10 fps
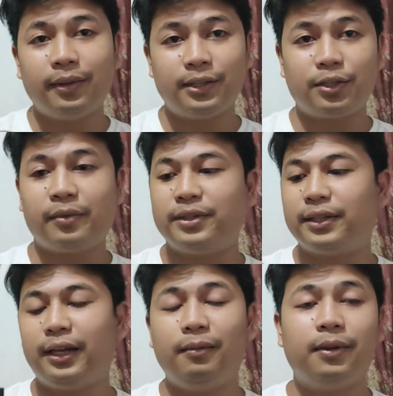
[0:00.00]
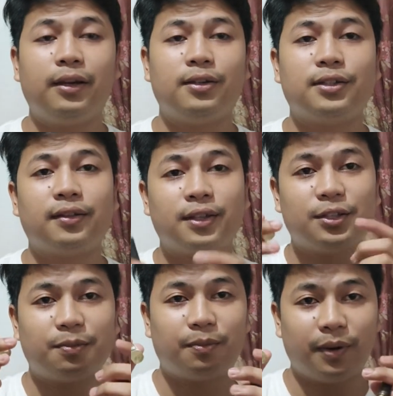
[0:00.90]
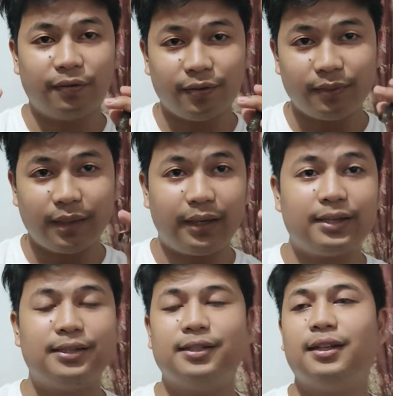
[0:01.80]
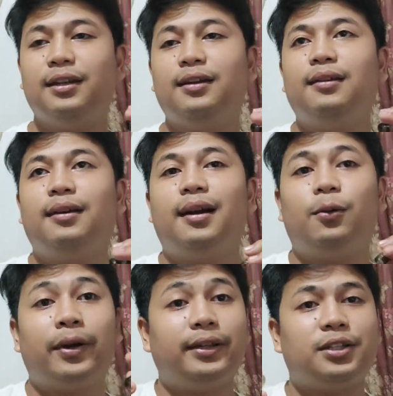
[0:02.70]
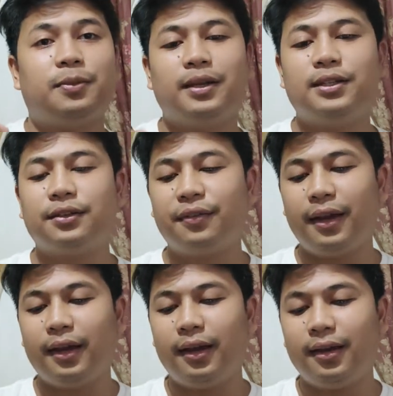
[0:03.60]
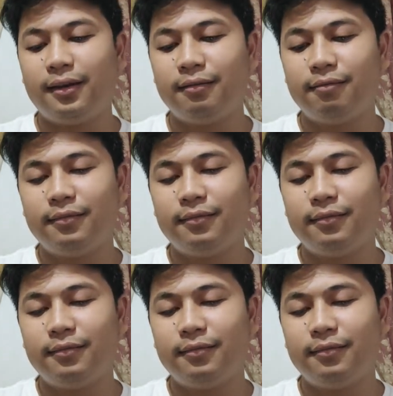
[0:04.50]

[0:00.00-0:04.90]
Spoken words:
this on my skin because this perfume is quite expensive and